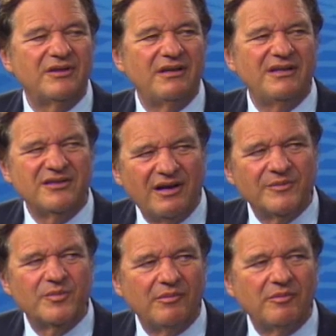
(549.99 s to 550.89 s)
It's hard
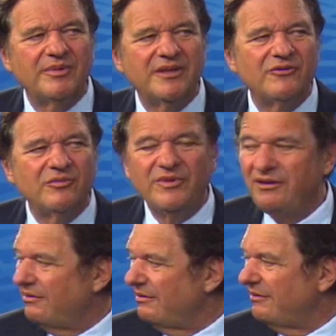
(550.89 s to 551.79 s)
probably to
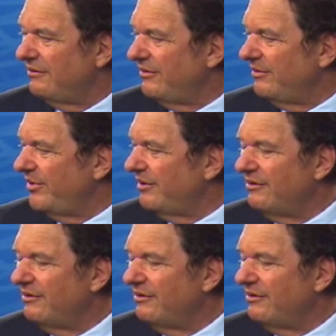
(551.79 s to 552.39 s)
meet the big